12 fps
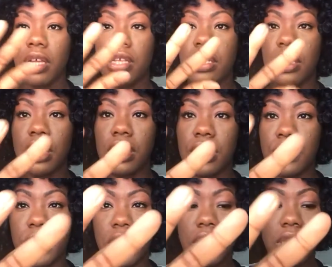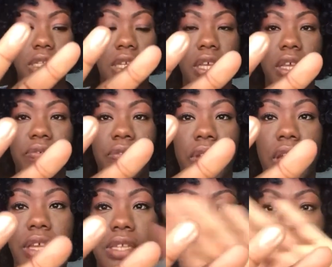So that's what it looks like if you
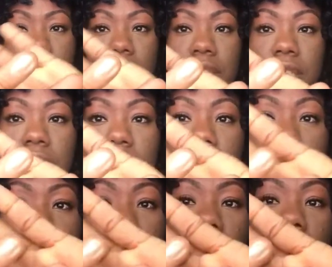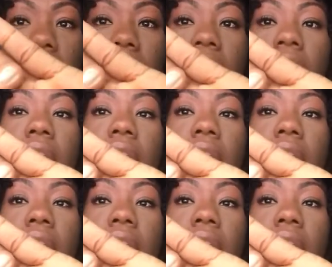guys can see that.